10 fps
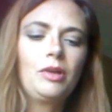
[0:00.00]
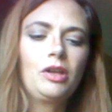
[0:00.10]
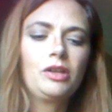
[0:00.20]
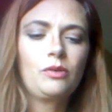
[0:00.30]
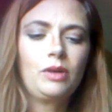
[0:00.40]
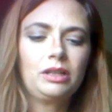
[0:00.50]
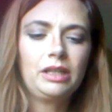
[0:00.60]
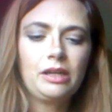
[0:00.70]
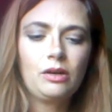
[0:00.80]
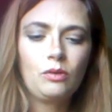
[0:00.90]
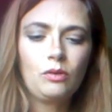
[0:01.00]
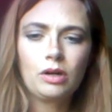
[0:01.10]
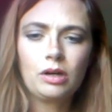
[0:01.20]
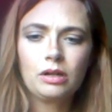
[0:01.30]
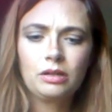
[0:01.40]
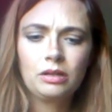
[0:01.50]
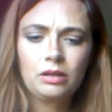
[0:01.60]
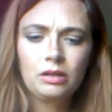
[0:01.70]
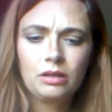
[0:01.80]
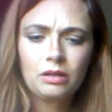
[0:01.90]
also a Leo or
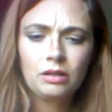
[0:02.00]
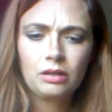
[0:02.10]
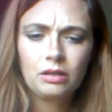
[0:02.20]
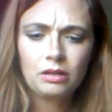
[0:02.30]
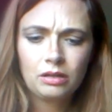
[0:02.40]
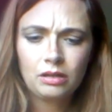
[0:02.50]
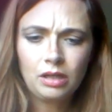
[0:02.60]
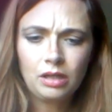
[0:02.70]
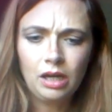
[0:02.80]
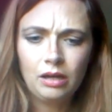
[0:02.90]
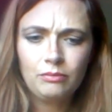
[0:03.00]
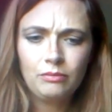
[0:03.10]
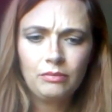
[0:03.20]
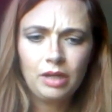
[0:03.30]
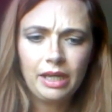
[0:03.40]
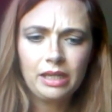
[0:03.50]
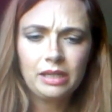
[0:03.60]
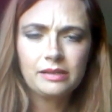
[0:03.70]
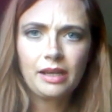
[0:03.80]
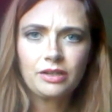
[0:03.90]

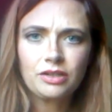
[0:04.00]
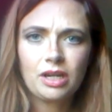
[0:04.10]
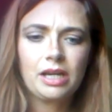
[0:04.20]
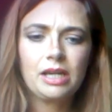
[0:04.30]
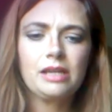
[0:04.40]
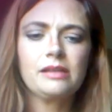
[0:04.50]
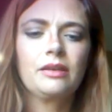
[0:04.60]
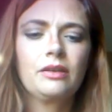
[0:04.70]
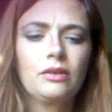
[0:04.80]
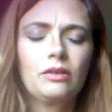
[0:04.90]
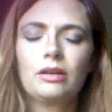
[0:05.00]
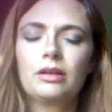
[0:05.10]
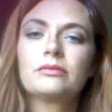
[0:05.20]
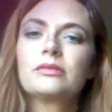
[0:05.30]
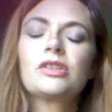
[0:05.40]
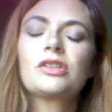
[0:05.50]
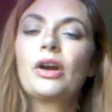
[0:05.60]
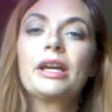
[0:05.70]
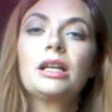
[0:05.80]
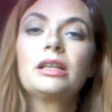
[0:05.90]
a Sagittarius.
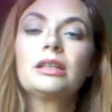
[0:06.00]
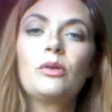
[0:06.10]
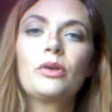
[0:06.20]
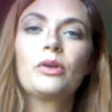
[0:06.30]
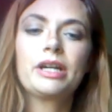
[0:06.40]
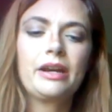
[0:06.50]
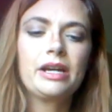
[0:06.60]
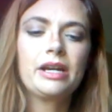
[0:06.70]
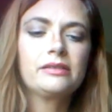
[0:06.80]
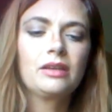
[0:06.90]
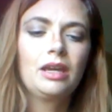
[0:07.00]
Sorry, a Leo or an Aries.